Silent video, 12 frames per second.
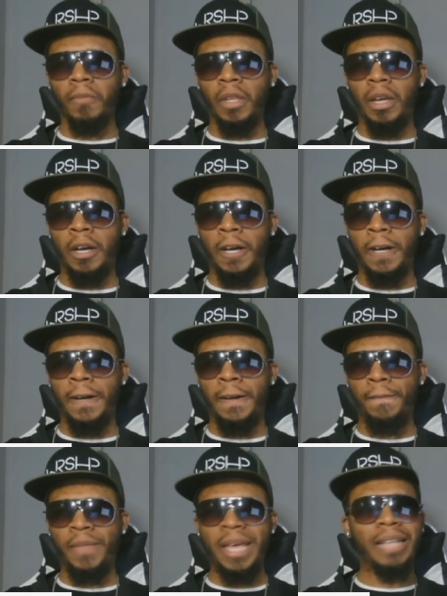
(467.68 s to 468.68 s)

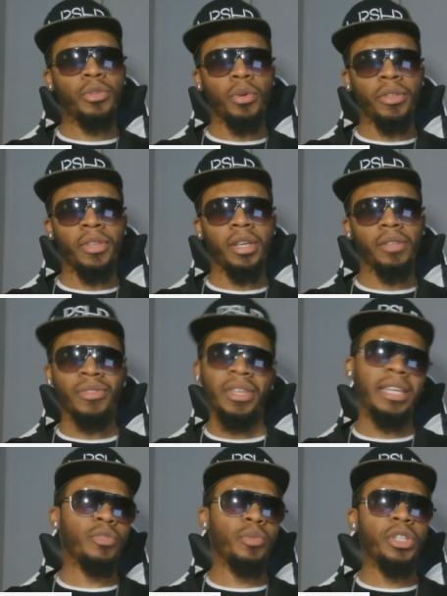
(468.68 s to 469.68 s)
Um, that sort of thing.
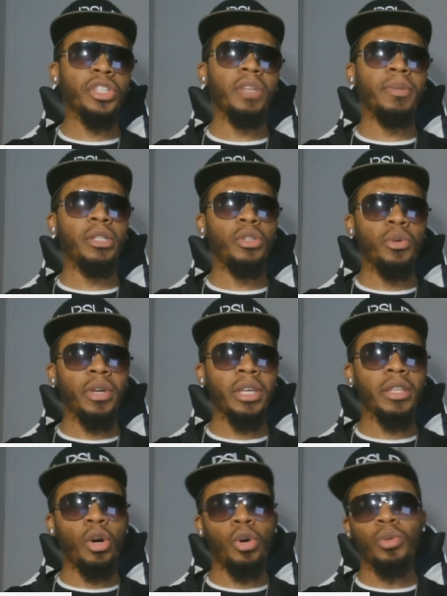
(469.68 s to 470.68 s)
Things we should have been doing
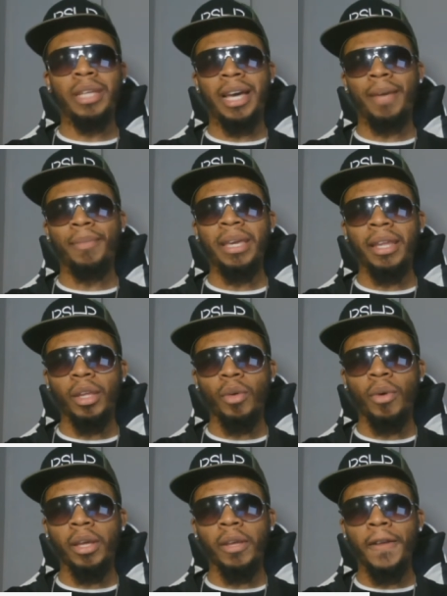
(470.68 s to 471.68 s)
the whole time
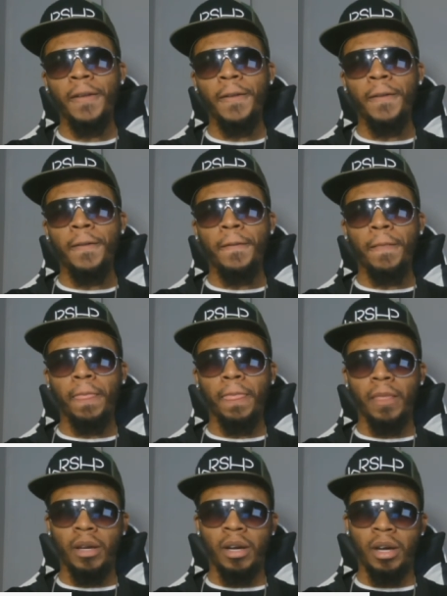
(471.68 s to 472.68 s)
anyway.
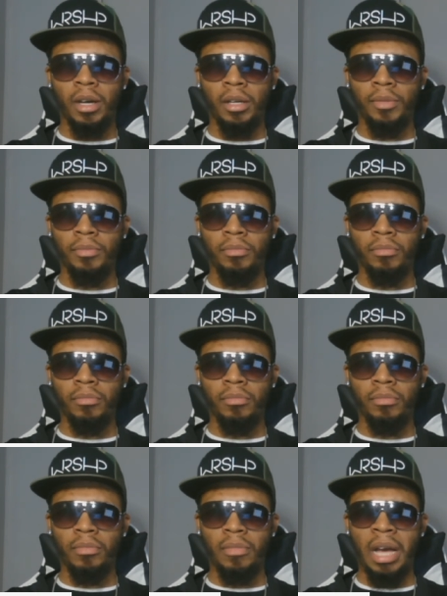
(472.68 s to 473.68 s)
Um,
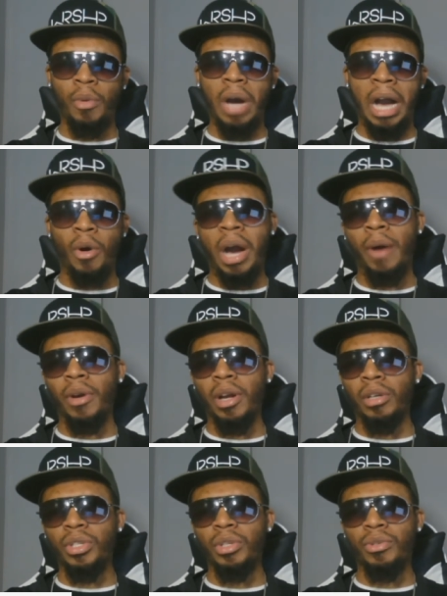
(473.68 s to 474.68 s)
I, I, I would
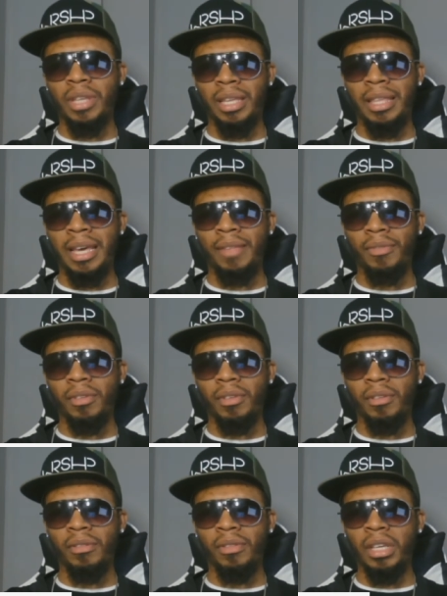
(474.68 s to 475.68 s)
also say that
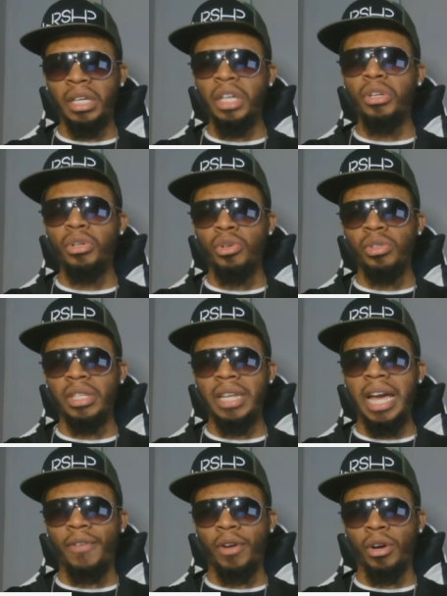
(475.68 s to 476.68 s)
the good news that
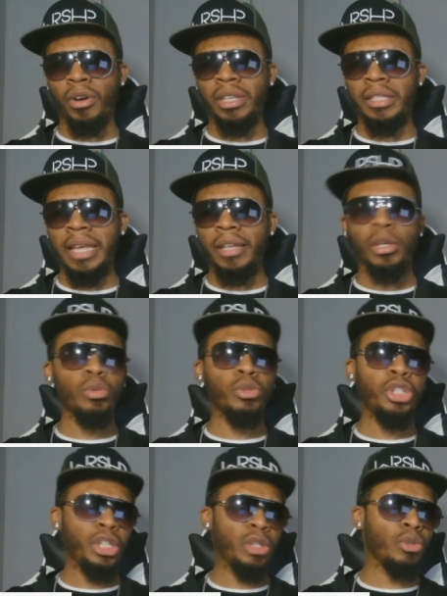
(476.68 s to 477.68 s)
I've heard is that no
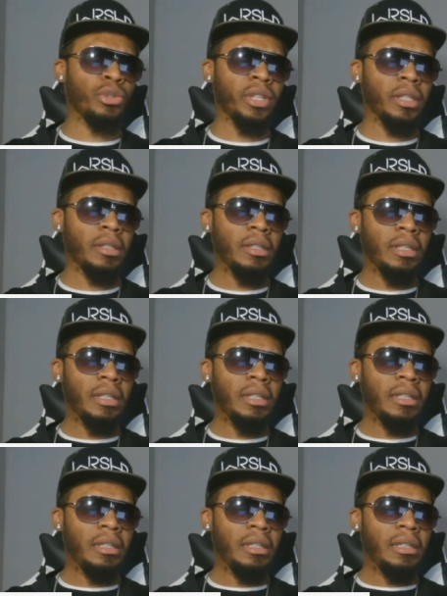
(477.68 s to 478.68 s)
children
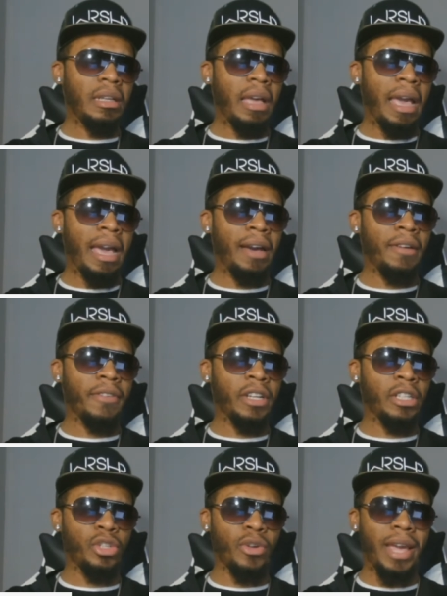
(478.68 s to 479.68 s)
have
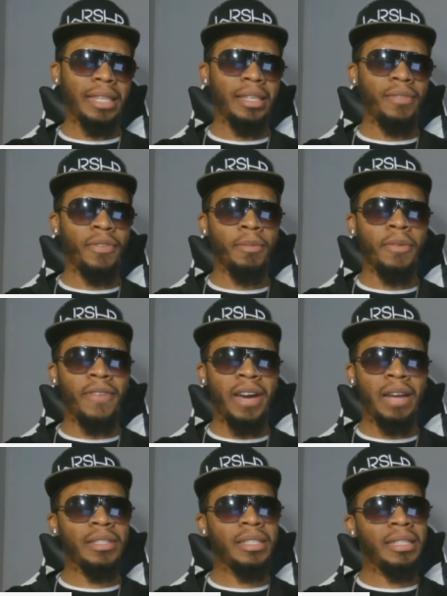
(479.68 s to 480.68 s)
contracted from the
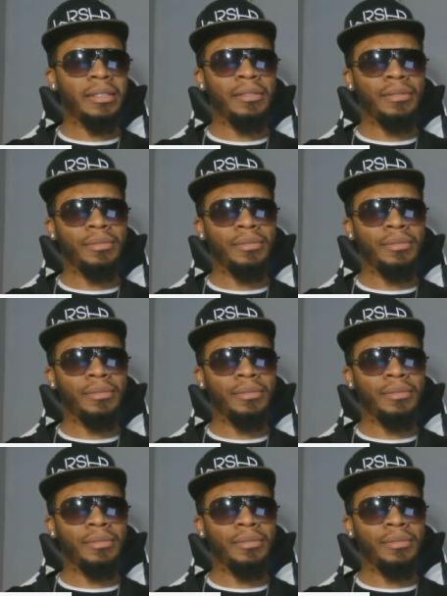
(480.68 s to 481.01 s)
virus and,